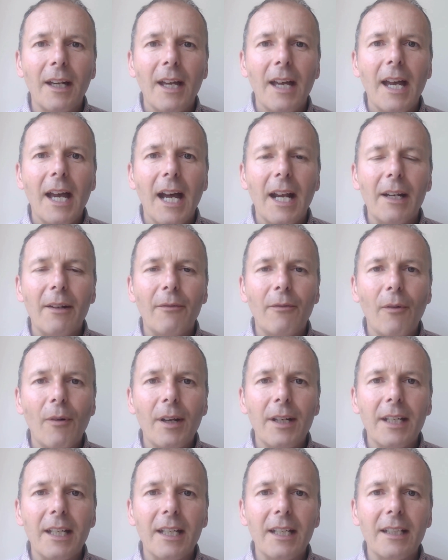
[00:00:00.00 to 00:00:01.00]
and
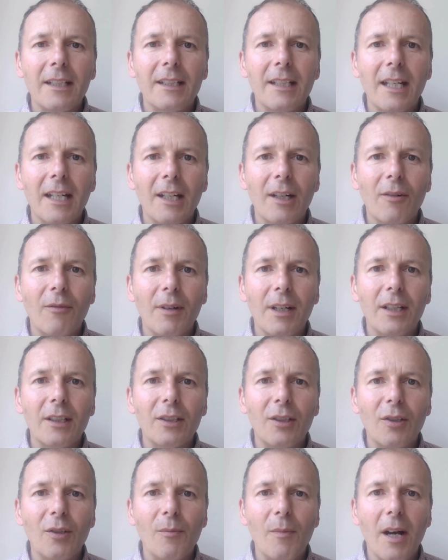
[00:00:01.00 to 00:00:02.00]
avoiding tinkering
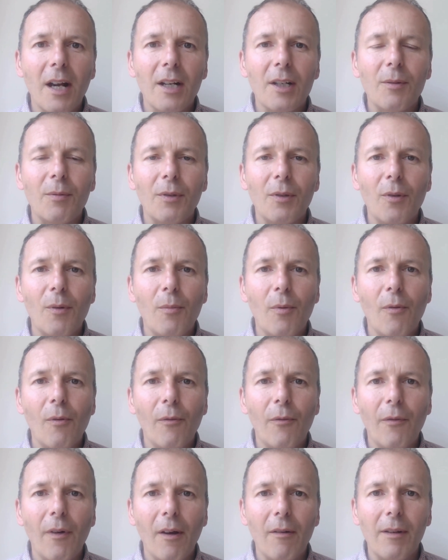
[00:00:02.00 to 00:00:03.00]
too much with your
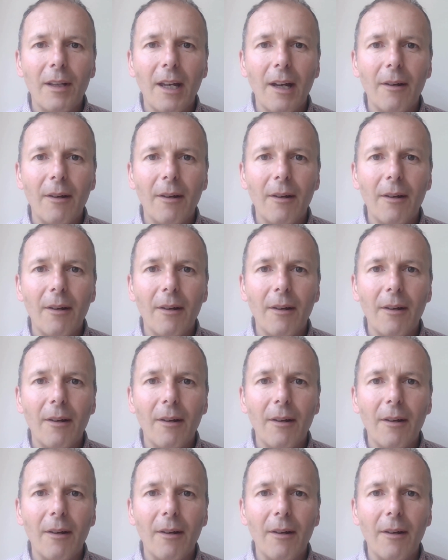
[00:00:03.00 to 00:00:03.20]
portfolio.